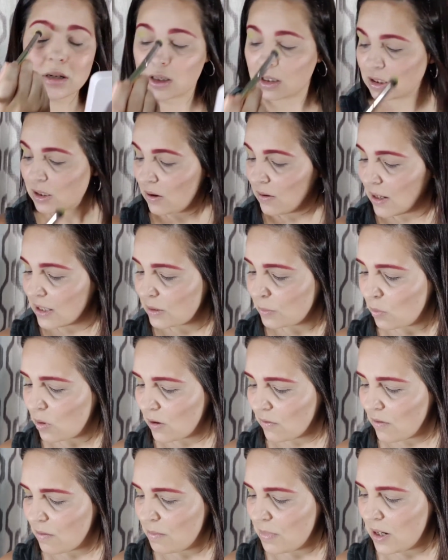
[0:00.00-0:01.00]
So that's
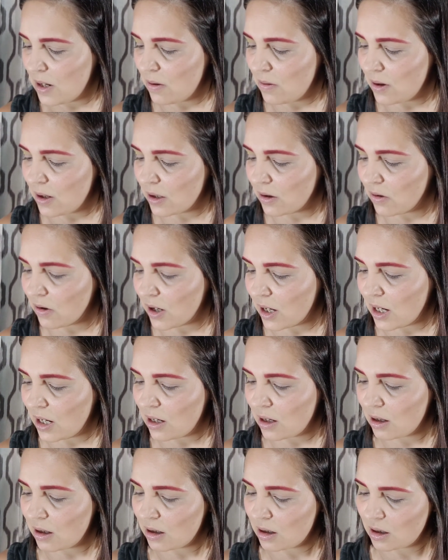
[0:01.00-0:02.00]
more of a muted
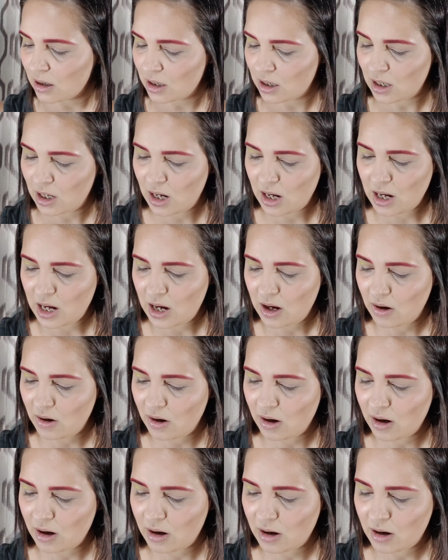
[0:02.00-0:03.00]
green in
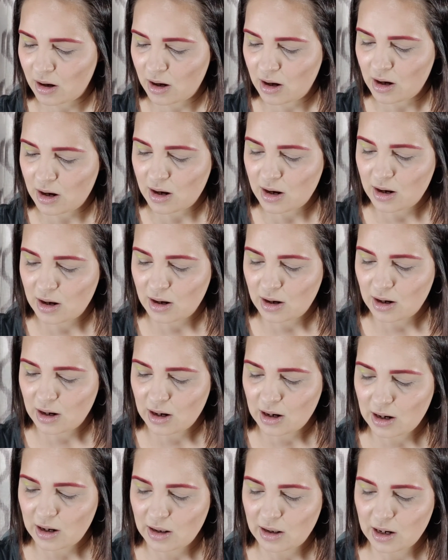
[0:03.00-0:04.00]
here.
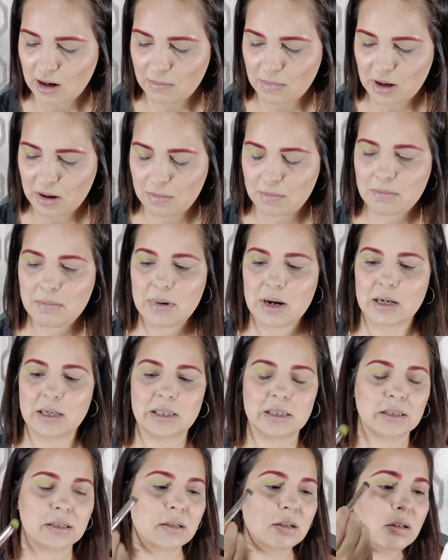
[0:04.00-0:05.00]
I think I'm going to
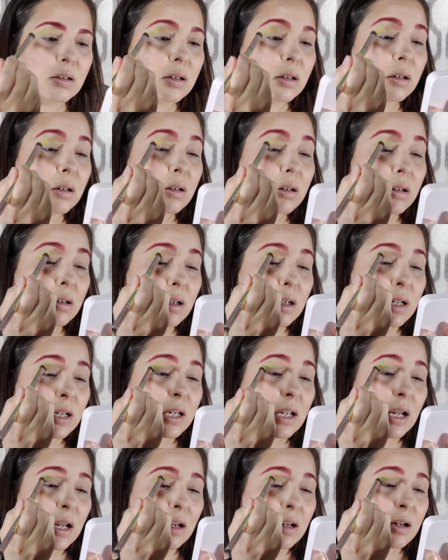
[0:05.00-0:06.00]
mix
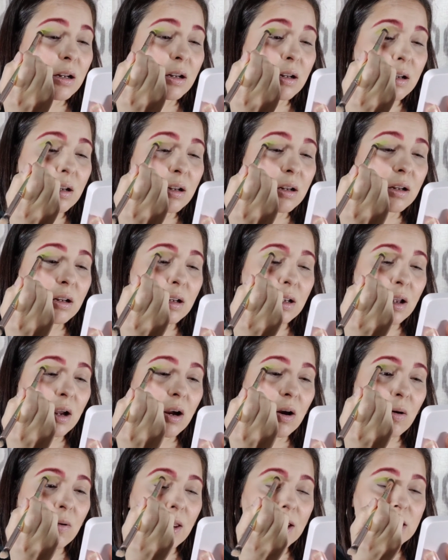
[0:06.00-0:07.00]
again.
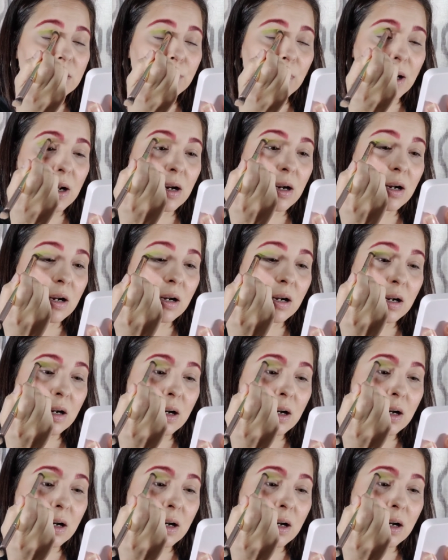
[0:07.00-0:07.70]
Oh, that's better.